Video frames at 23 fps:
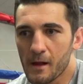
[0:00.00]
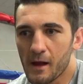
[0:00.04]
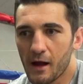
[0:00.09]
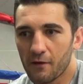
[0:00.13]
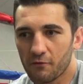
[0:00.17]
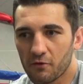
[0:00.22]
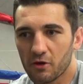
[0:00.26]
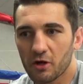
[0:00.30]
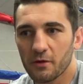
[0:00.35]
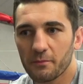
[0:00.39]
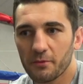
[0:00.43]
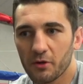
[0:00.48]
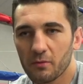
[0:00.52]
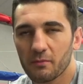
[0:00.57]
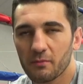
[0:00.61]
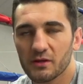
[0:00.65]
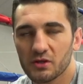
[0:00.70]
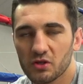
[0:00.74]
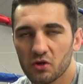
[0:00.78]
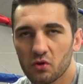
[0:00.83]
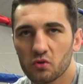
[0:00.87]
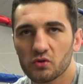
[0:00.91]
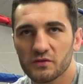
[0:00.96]
I've got to be on
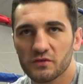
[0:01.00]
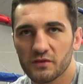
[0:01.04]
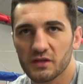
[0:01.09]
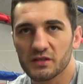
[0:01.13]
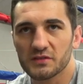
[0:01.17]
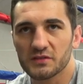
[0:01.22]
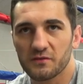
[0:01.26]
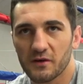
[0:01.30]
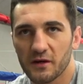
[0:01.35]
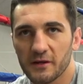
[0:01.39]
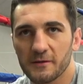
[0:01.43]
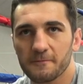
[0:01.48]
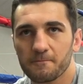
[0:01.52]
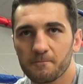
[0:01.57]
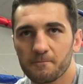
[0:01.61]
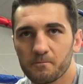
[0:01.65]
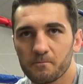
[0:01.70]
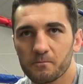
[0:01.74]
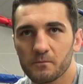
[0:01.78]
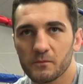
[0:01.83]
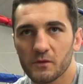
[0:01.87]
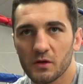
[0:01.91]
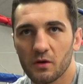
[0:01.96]
my toes for this fight,
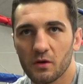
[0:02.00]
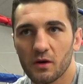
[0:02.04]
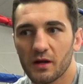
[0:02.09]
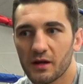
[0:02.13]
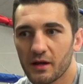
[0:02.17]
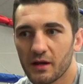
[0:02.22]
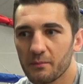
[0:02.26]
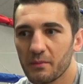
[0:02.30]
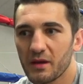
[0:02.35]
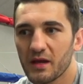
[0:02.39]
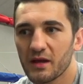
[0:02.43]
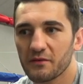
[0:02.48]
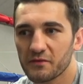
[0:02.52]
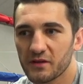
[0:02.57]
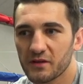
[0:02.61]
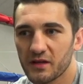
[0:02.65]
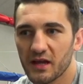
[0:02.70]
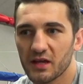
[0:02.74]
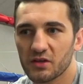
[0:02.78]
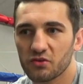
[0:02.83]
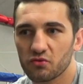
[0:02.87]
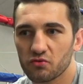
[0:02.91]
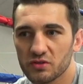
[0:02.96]
and I may have to
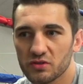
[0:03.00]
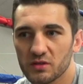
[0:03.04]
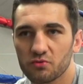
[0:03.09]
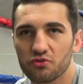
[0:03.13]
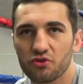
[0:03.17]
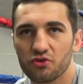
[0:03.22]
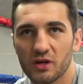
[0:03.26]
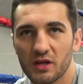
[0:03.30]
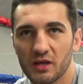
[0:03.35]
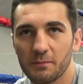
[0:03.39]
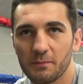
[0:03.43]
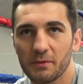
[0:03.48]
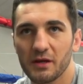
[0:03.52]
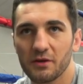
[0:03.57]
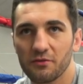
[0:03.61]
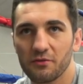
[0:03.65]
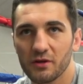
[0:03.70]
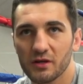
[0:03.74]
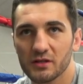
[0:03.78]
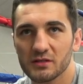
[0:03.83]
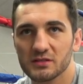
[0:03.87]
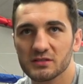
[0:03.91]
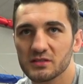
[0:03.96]
get through some tricky
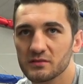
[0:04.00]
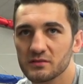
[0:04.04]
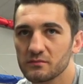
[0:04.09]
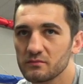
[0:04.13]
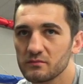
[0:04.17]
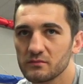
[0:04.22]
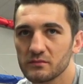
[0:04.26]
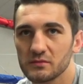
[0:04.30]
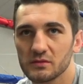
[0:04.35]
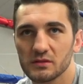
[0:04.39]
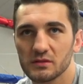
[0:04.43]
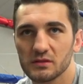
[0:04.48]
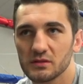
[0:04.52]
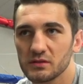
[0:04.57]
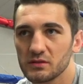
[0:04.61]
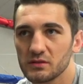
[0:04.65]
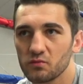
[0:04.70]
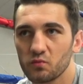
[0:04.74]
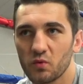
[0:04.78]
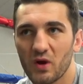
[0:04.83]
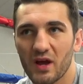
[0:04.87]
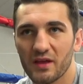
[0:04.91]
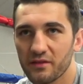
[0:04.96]
periods,
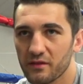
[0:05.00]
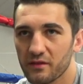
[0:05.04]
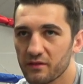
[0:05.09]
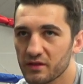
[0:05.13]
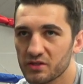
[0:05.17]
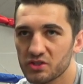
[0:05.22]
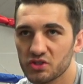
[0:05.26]
weather the